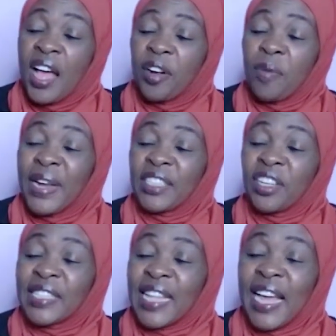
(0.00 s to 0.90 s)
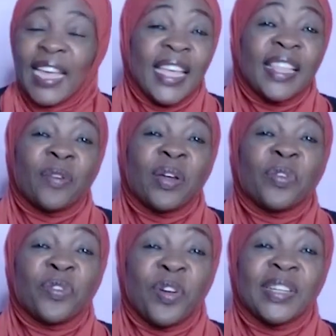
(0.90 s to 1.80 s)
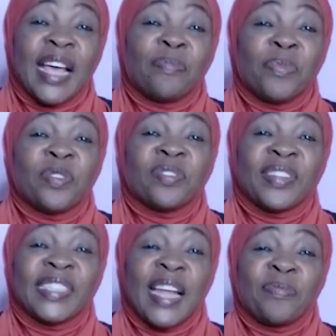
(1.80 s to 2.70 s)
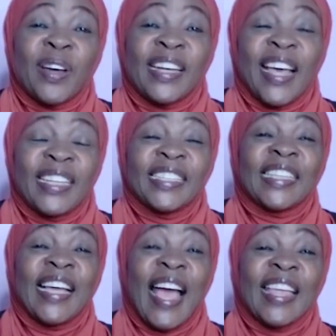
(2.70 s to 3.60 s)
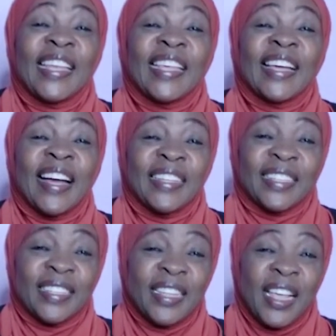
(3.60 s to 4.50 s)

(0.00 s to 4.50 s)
Robert Kiyosaki, the one who wrote that book, Rich Dad Poor Dad, is guiding us